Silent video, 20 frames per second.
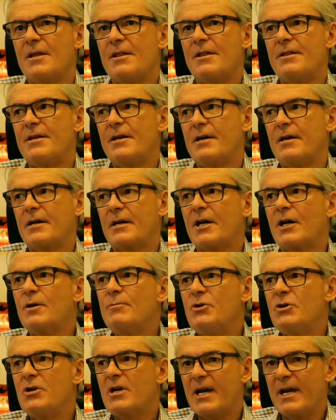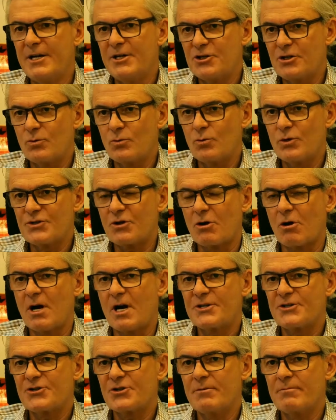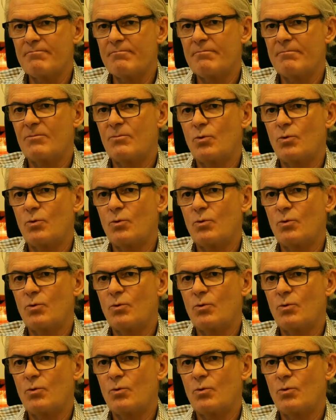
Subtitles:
The communication was awesome.